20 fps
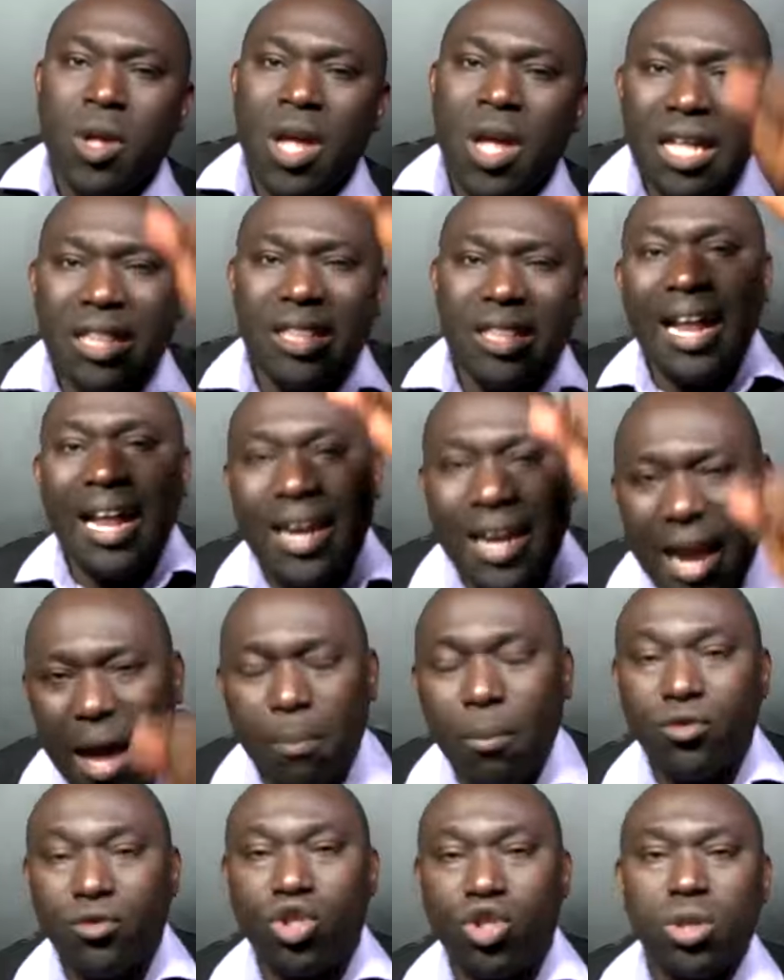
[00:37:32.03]
In the
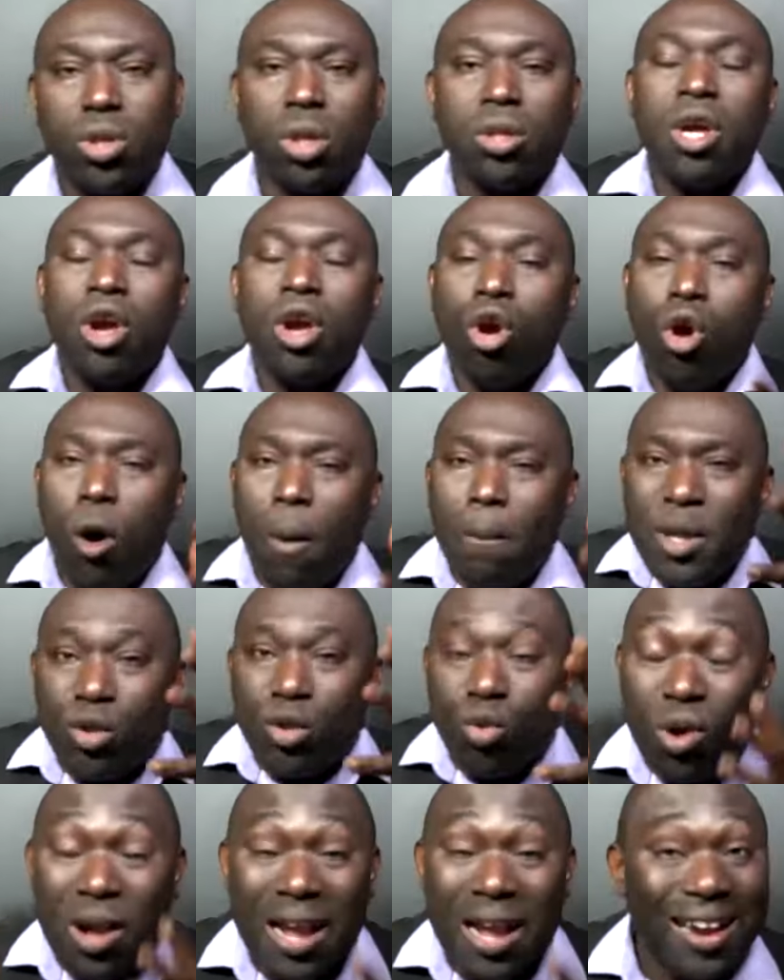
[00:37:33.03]
name of Jesus, coming
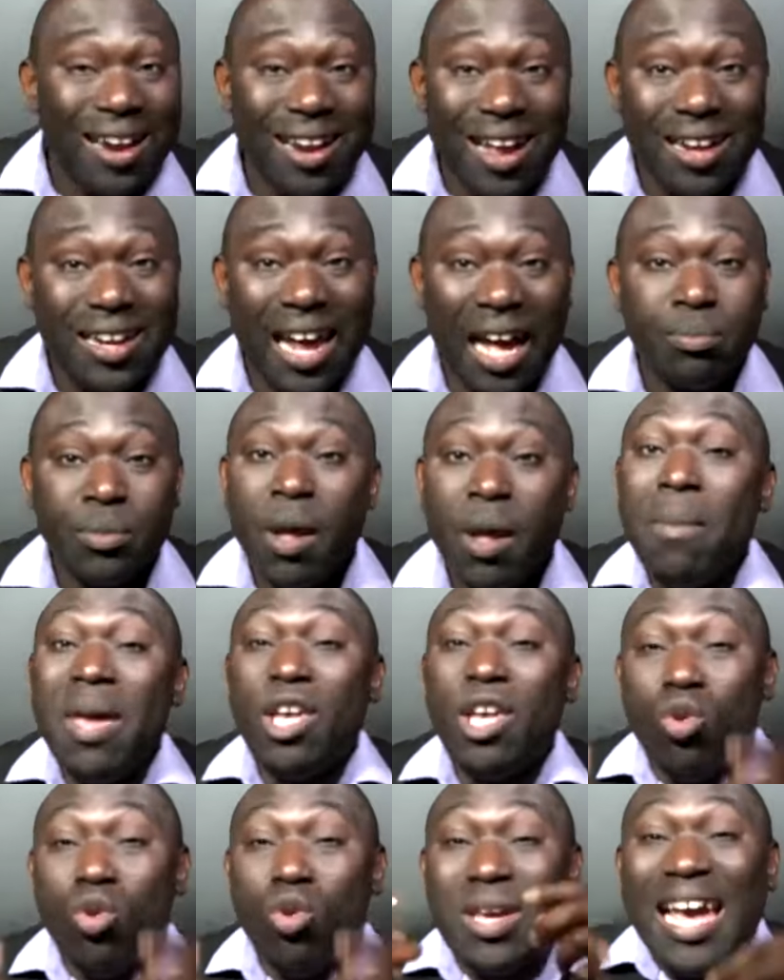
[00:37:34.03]
to Canada, may
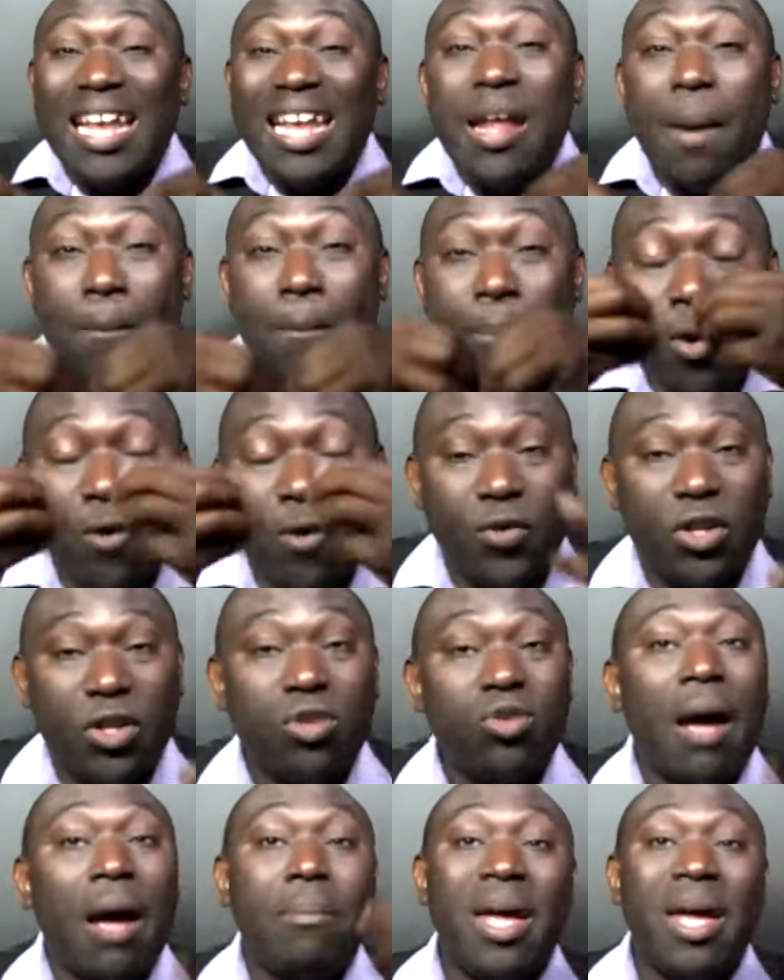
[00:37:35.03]
you get the profit. You
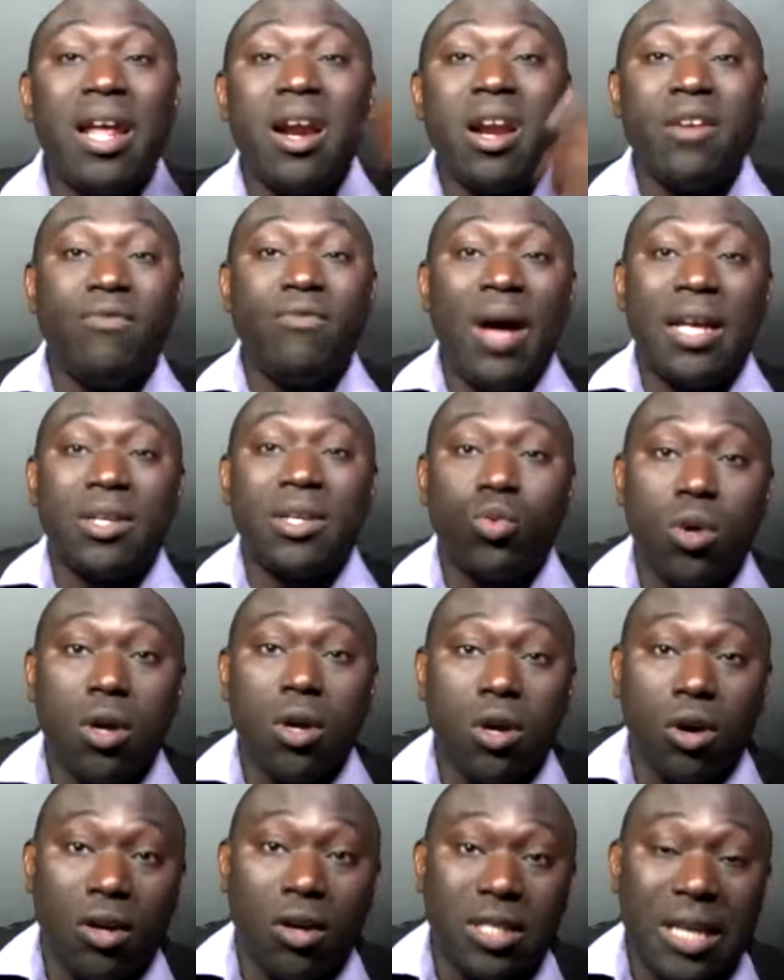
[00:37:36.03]
know how many rivers we
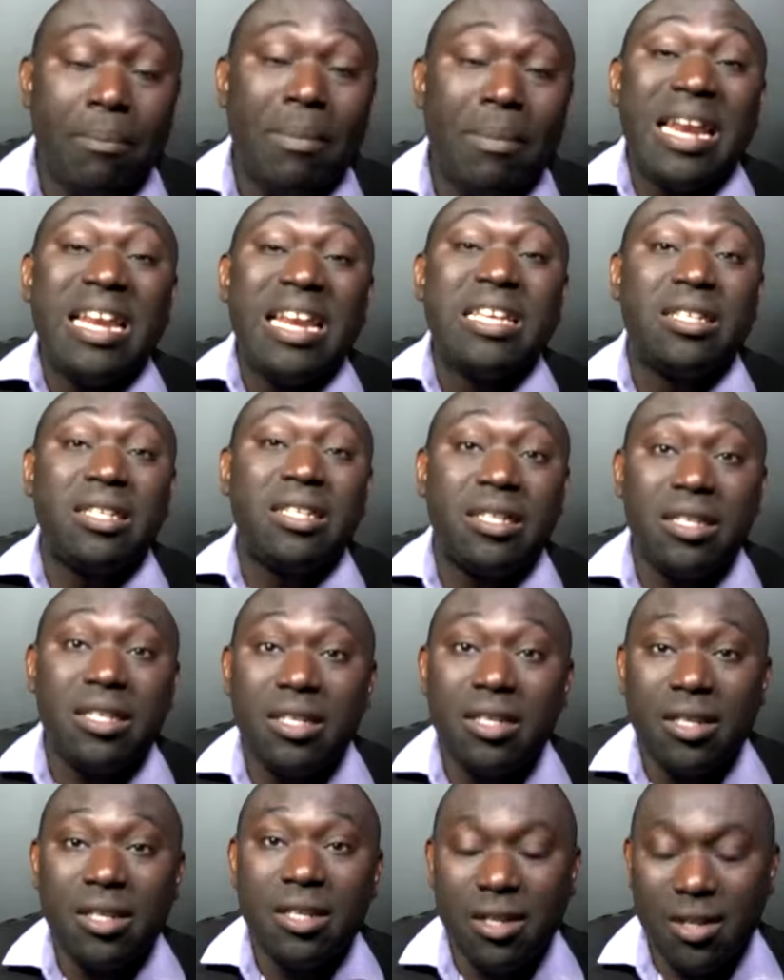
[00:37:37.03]
cross, how many sea?